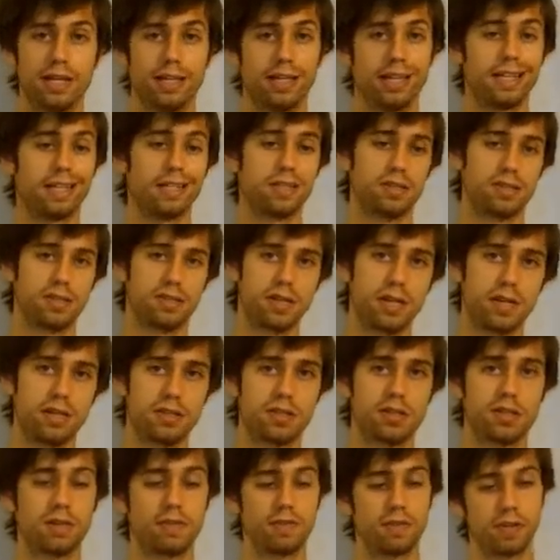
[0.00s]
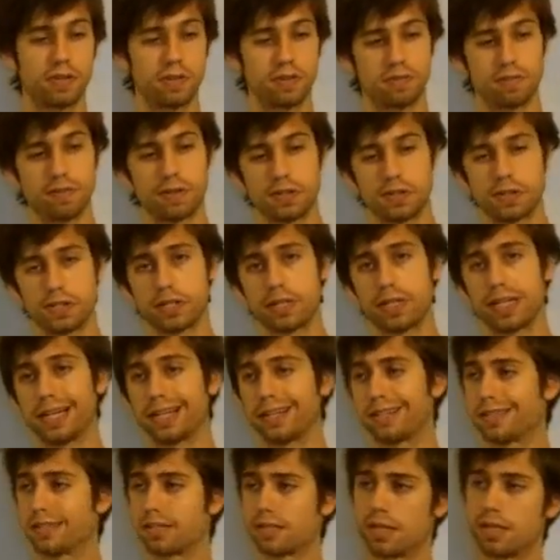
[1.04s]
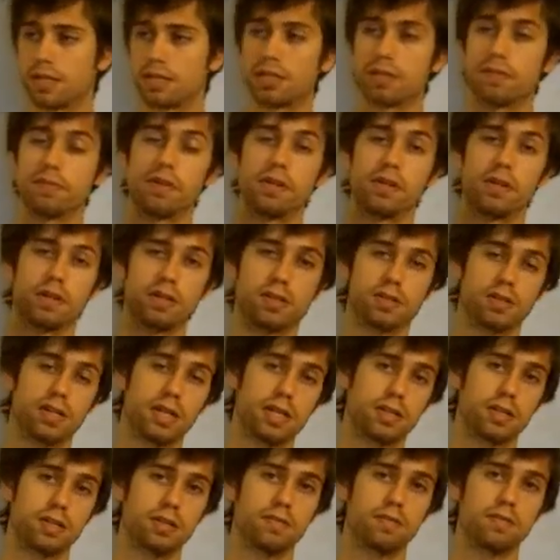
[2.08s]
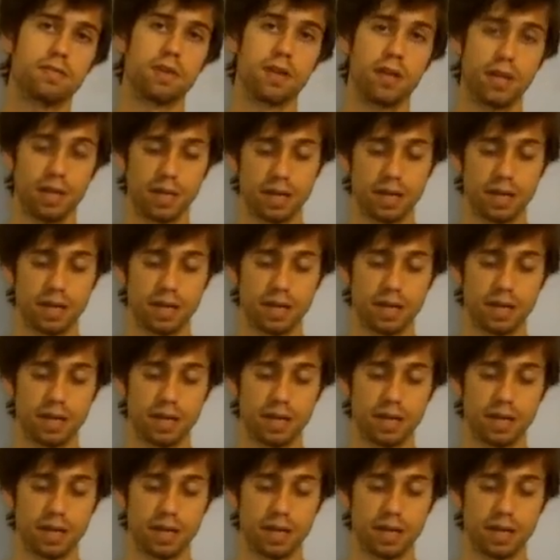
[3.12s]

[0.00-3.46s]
and they can sense if you're deficient, they can sense if you're excessive,